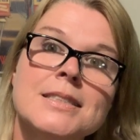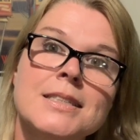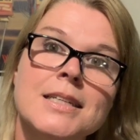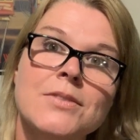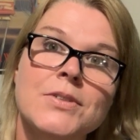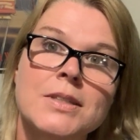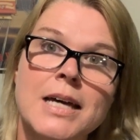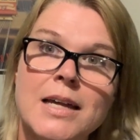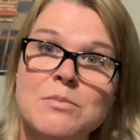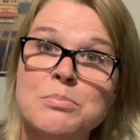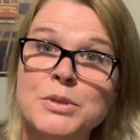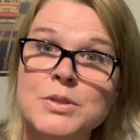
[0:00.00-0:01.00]
to give you
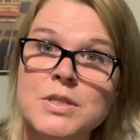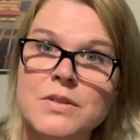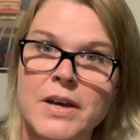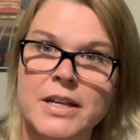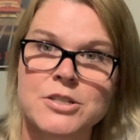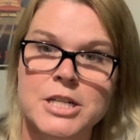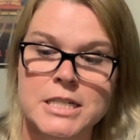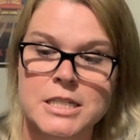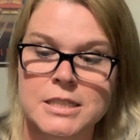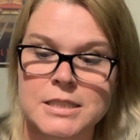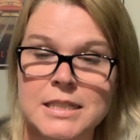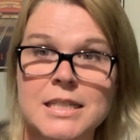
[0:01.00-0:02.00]
that boost of hydration.